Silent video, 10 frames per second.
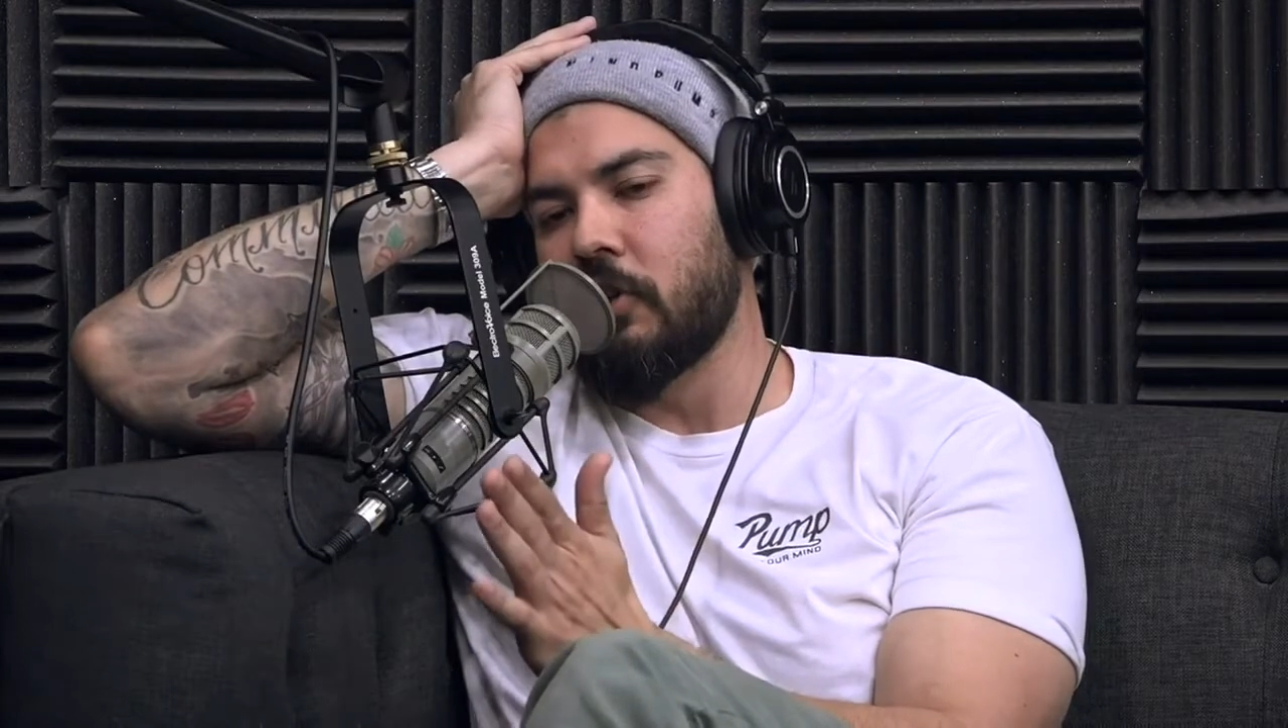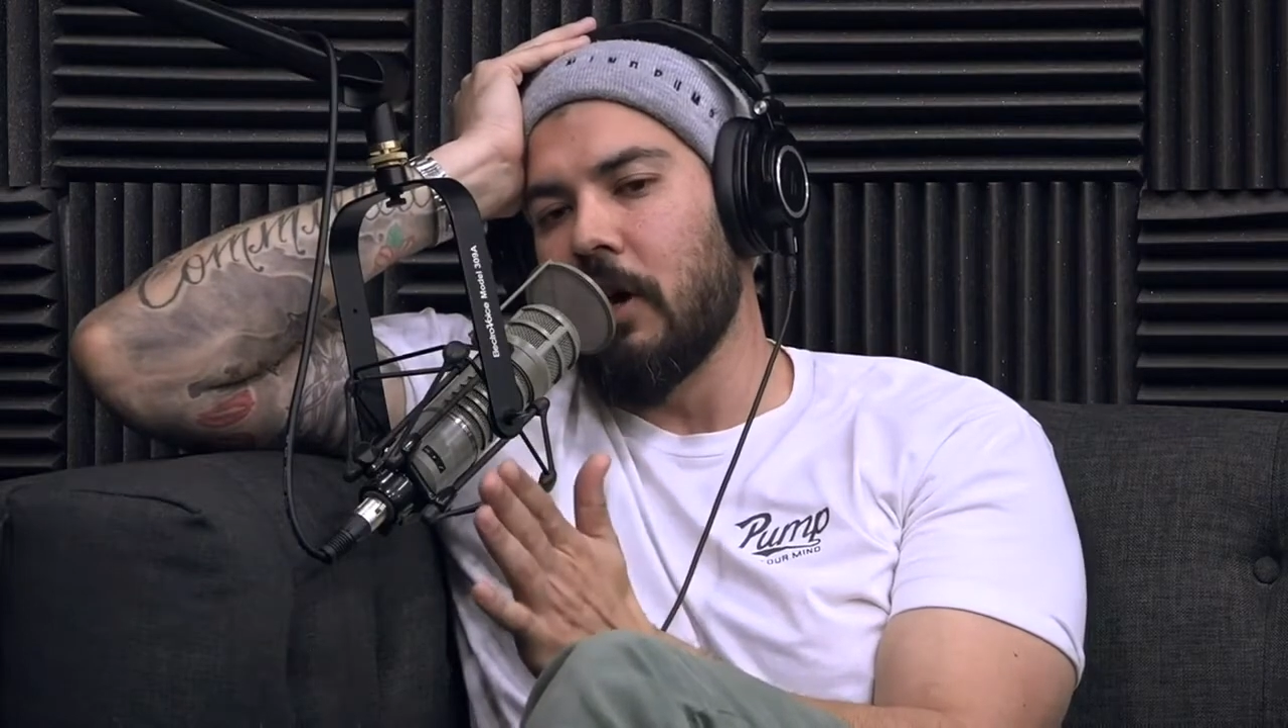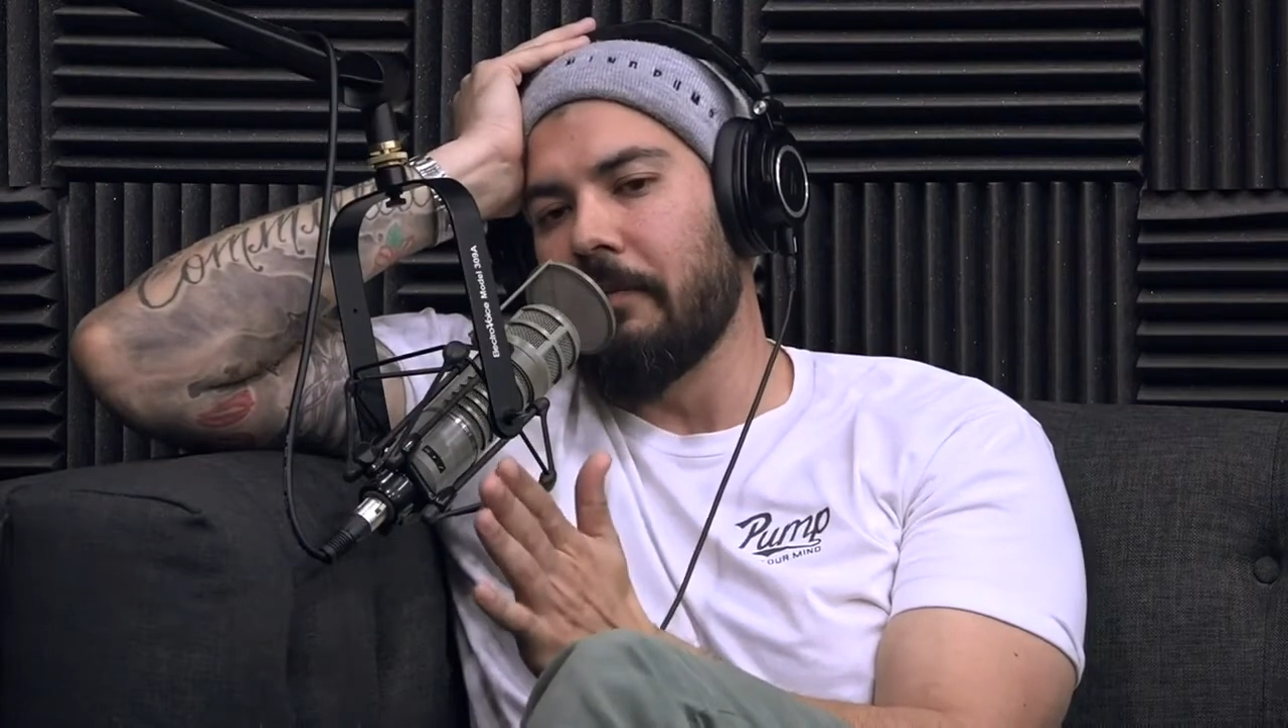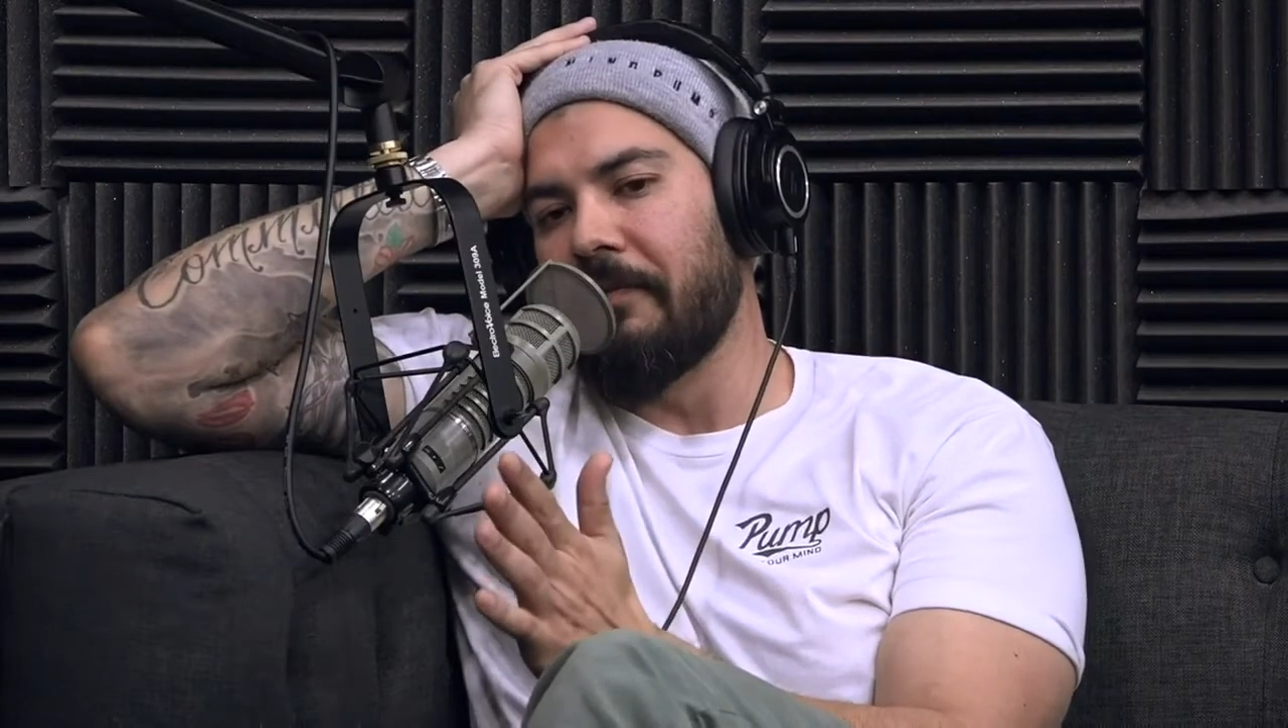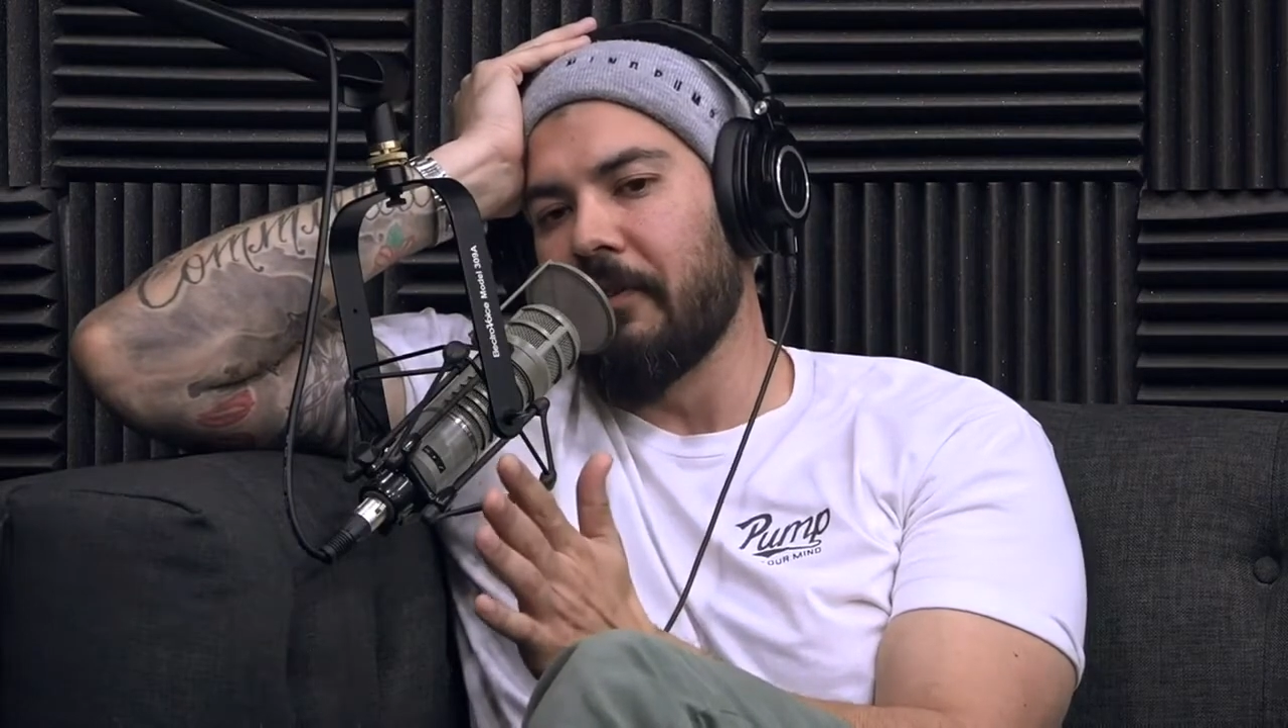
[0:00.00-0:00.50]

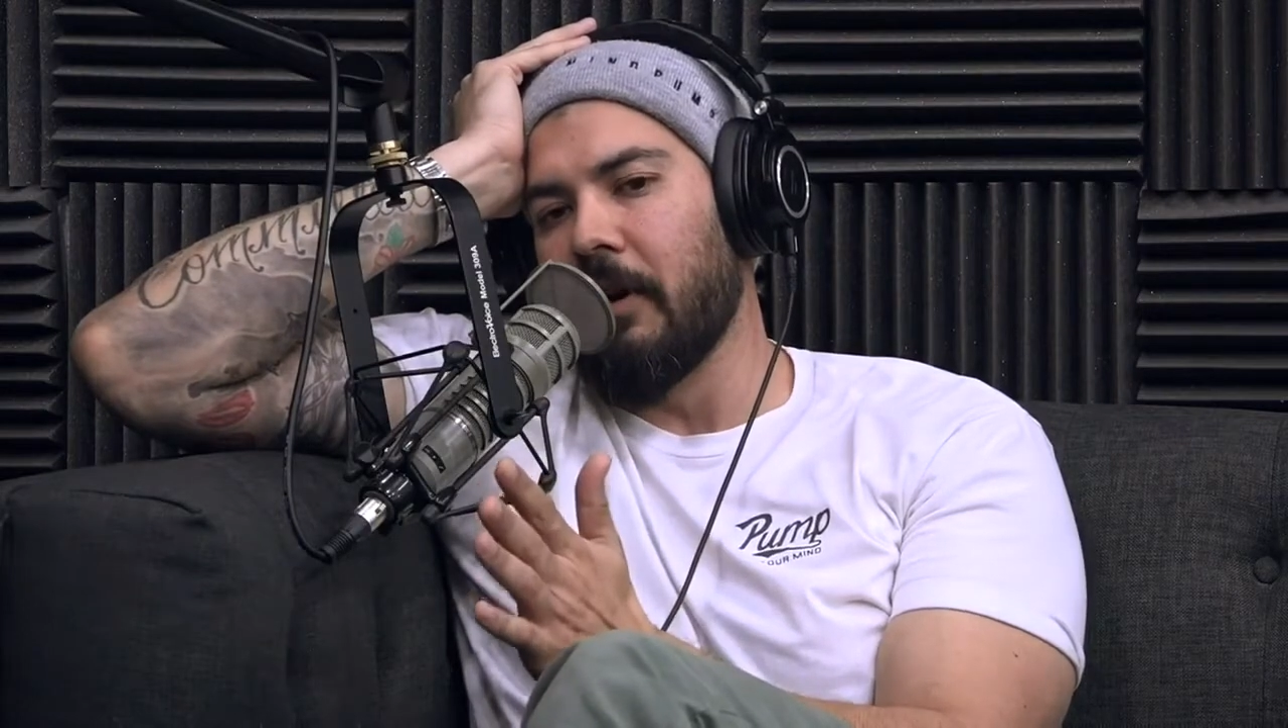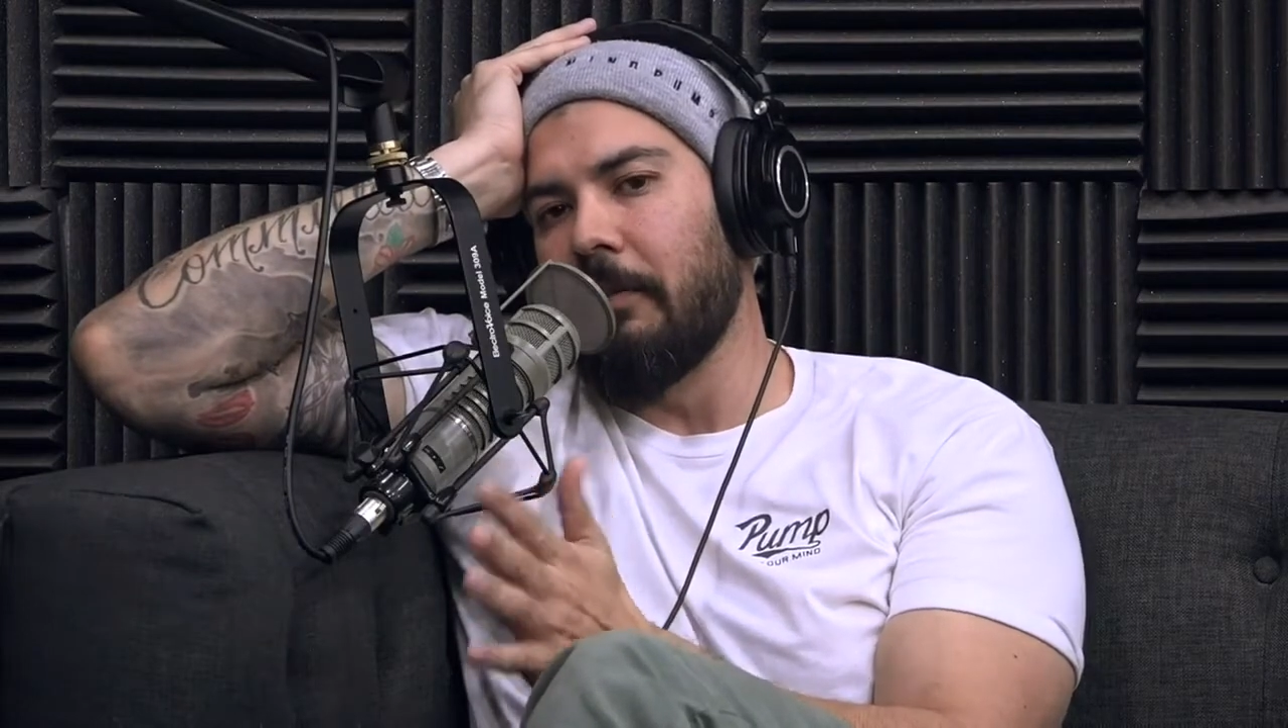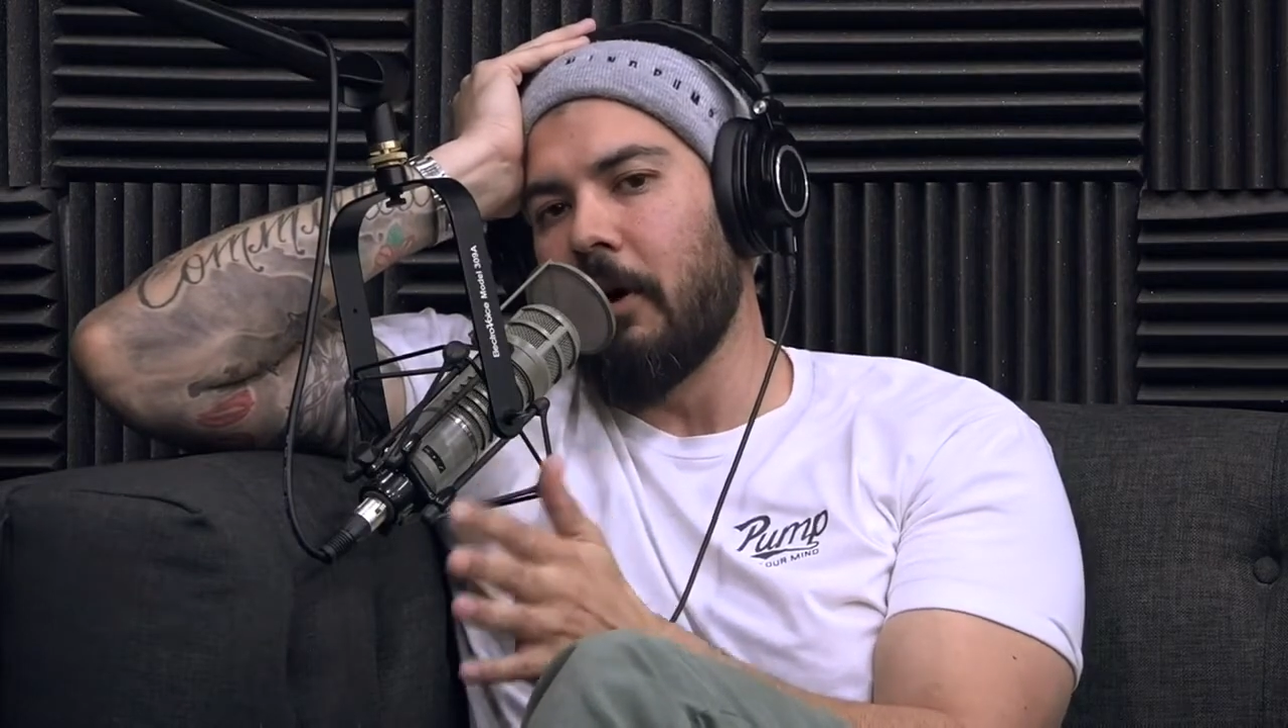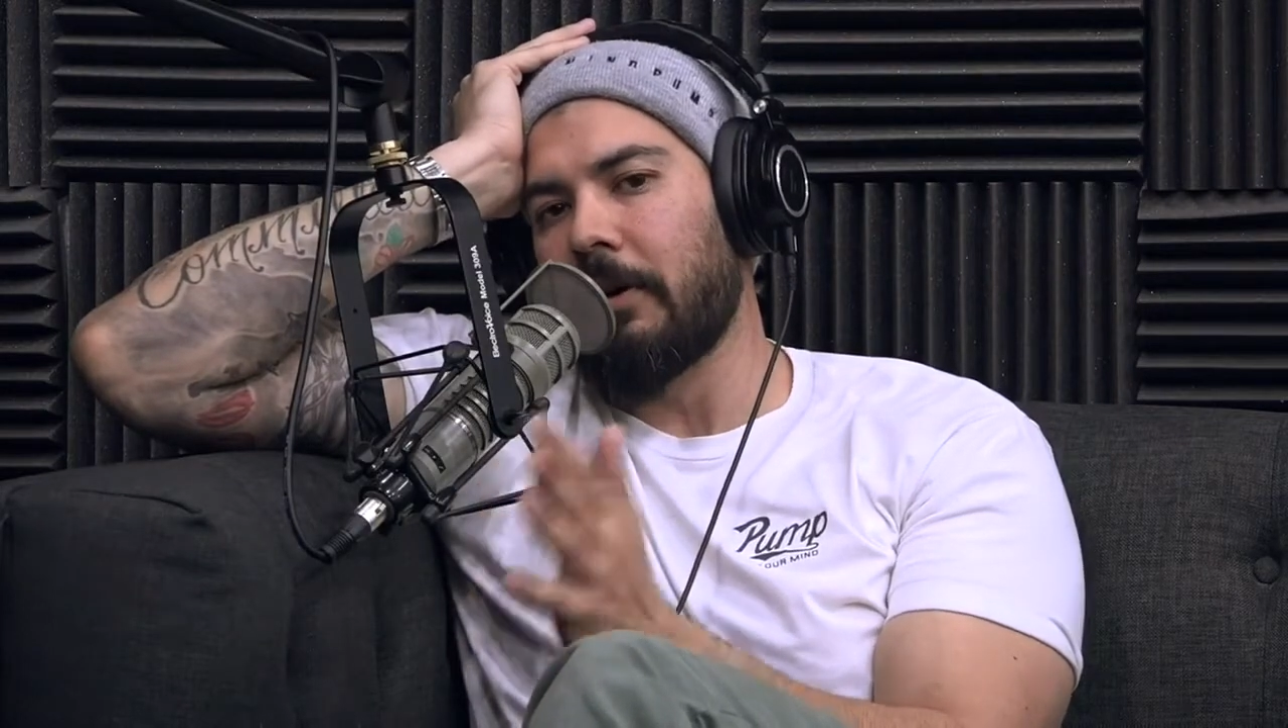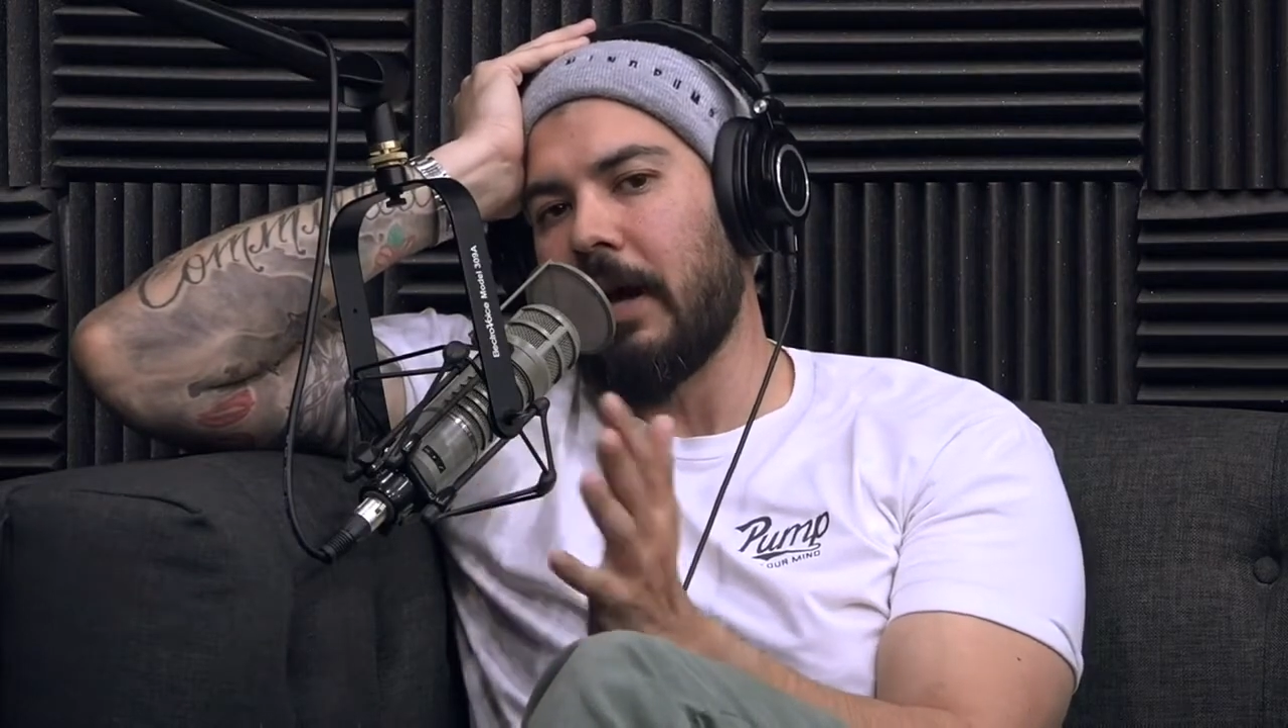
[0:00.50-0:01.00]
jump from